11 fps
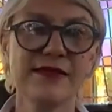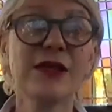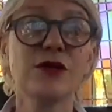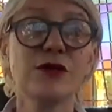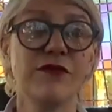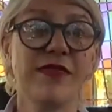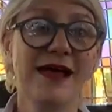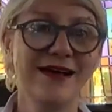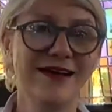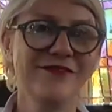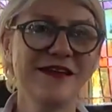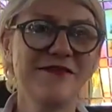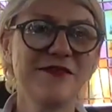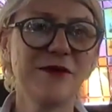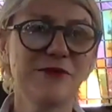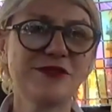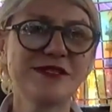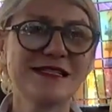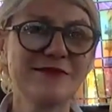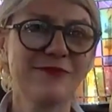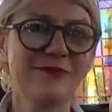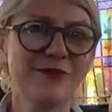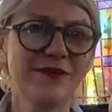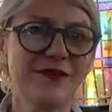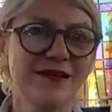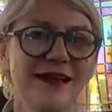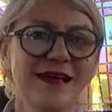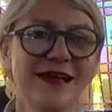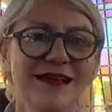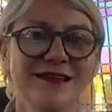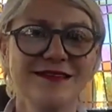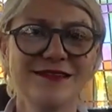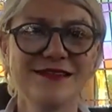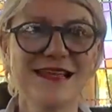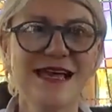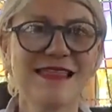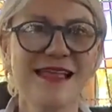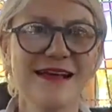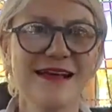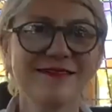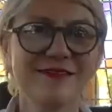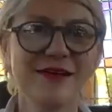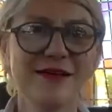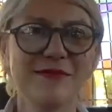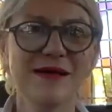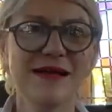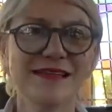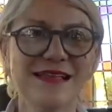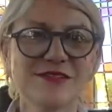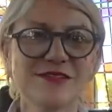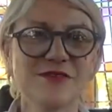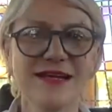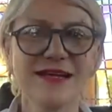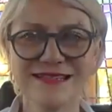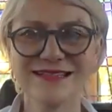Thank you for that, for giving the opportunity to say that, Amanda. That's brilliant.